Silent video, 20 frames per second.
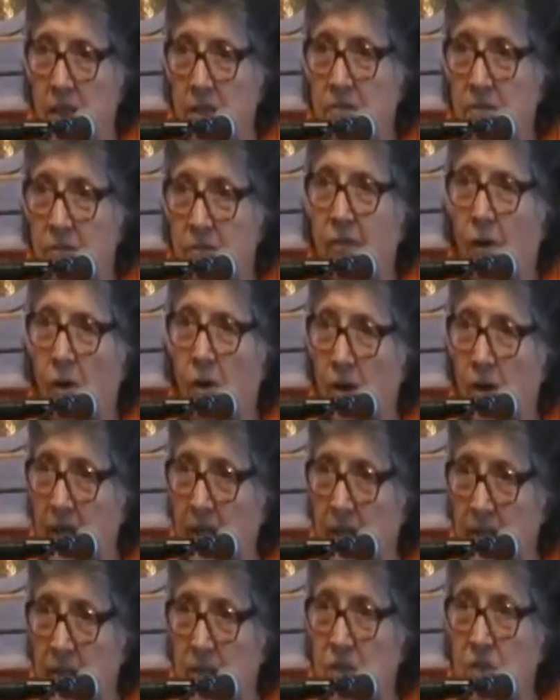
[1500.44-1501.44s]
in the Far
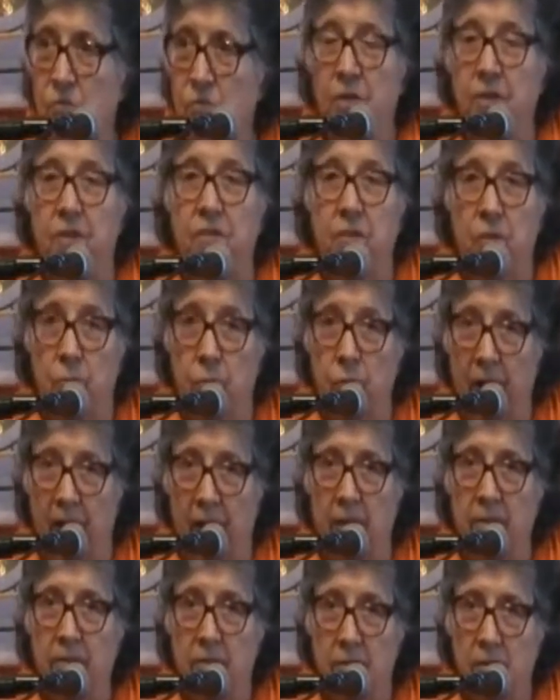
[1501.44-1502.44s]
East with the
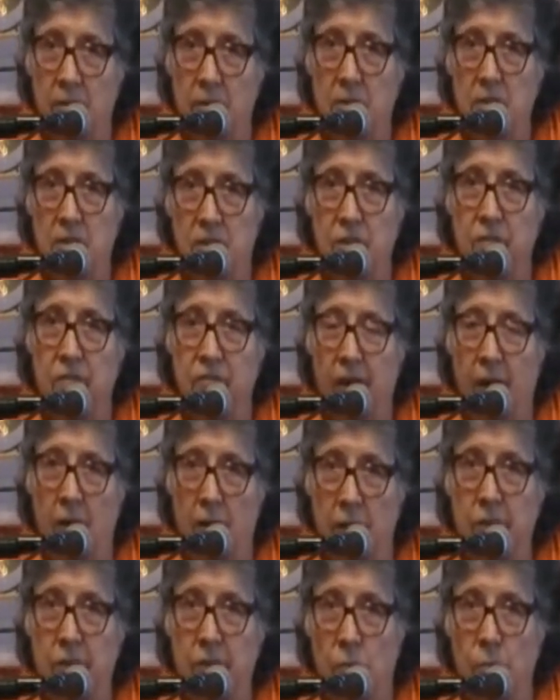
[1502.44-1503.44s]
breath, to
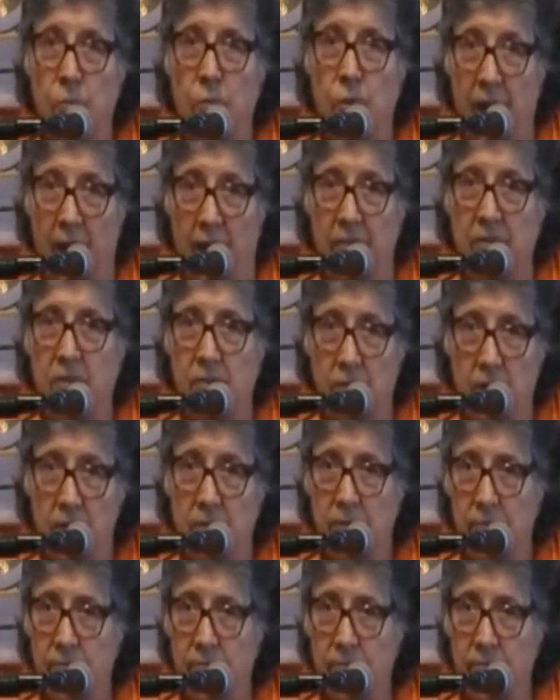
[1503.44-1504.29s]
follow your breath.